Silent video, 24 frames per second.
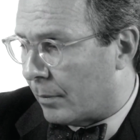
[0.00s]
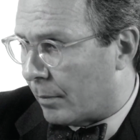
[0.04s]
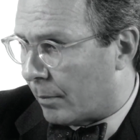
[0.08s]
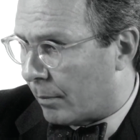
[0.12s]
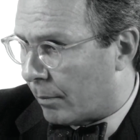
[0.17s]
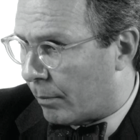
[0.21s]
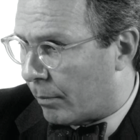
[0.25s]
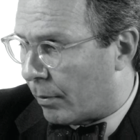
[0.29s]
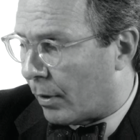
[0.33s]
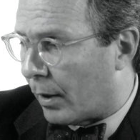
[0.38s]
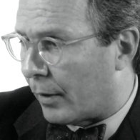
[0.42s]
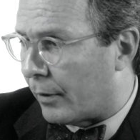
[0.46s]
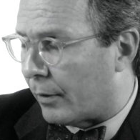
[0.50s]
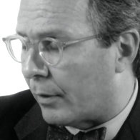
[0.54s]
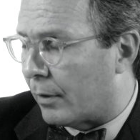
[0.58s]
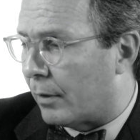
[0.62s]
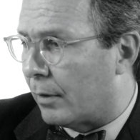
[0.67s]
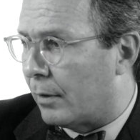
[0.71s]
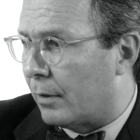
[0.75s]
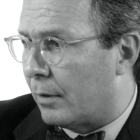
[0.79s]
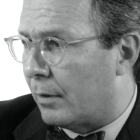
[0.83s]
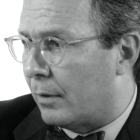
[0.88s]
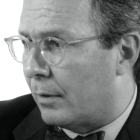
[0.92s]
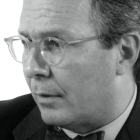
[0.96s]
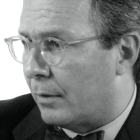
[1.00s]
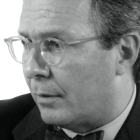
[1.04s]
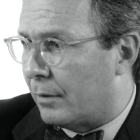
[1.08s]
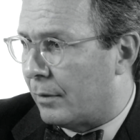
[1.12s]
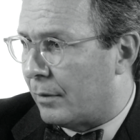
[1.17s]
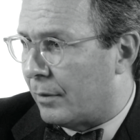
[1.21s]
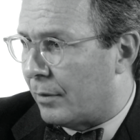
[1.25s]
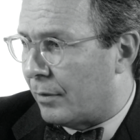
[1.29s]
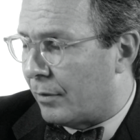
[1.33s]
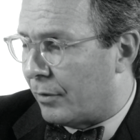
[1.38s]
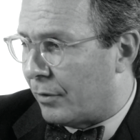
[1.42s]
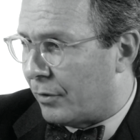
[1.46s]
brother,
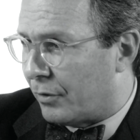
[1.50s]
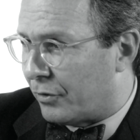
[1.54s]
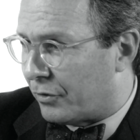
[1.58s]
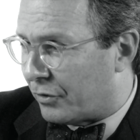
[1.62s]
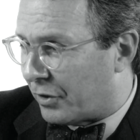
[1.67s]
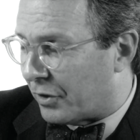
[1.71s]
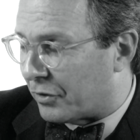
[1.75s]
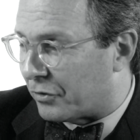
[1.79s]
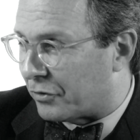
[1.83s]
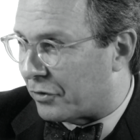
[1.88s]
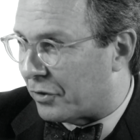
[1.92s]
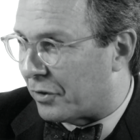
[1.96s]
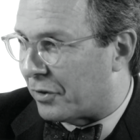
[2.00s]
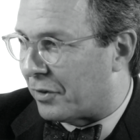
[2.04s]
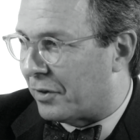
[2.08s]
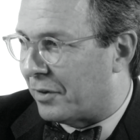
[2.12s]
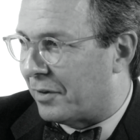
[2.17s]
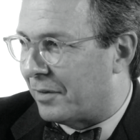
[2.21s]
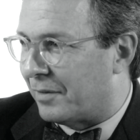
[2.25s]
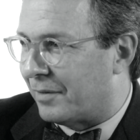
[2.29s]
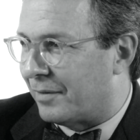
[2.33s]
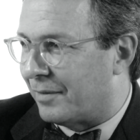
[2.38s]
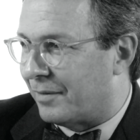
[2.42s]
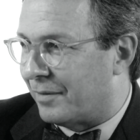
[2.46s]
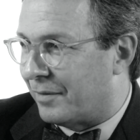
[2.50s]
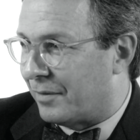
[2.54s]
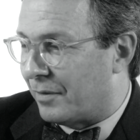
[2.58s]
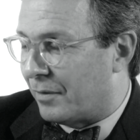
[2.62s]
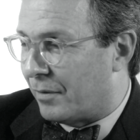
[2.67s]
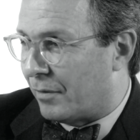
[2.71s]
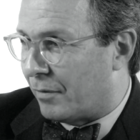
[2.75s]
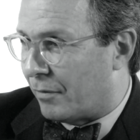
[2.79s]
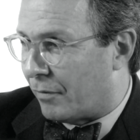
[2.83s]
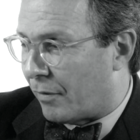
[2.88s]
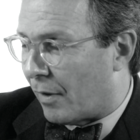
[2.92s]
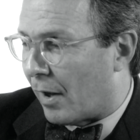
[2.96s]
sister,
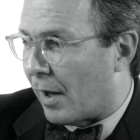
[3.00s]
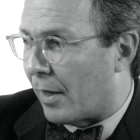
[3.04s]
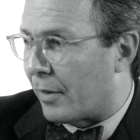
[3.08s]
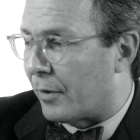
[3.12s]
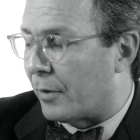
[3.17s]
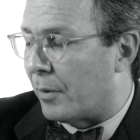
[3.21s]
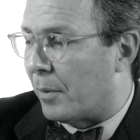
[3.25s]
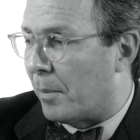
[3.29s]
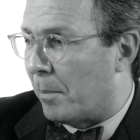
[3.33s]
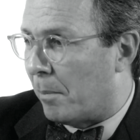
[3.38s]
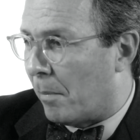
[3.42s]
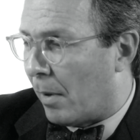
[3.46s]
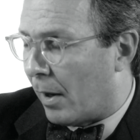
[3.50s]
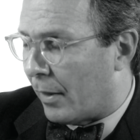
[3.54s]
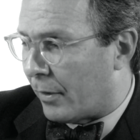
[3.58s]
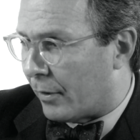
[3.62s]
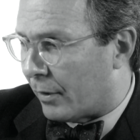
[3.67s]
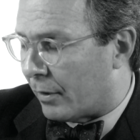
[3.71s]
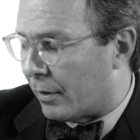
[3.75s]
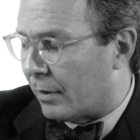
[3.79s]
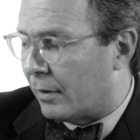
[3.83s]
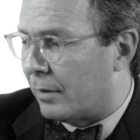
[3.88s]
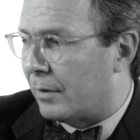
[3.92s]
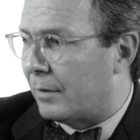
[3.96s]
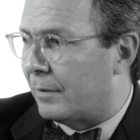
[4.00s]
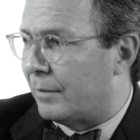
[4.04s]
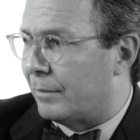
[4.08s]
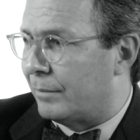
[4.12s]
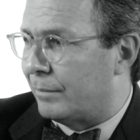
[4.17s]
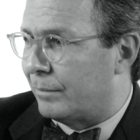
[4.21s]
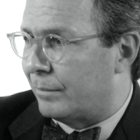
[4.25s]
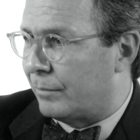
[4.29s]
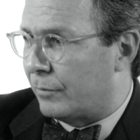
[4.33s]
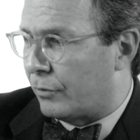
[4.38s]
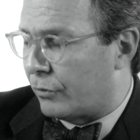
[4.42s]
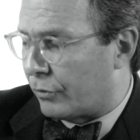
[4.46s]
father, mother,
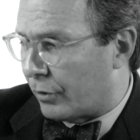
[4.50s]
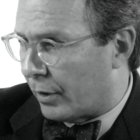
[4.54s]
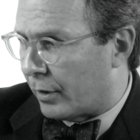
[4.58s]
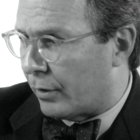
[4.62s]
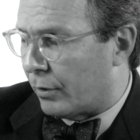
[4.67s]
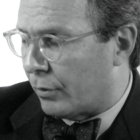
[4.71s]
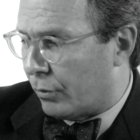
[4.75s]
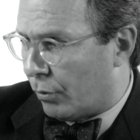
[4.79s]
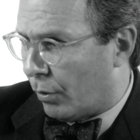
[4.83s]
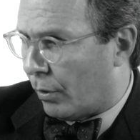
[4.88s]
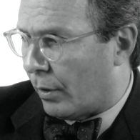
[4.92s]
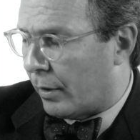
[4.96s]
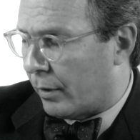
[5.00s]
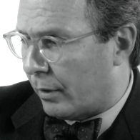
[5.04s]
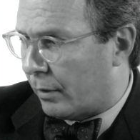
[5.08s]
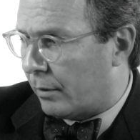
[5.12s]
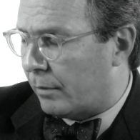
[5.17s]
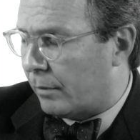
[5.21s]
son or daughter,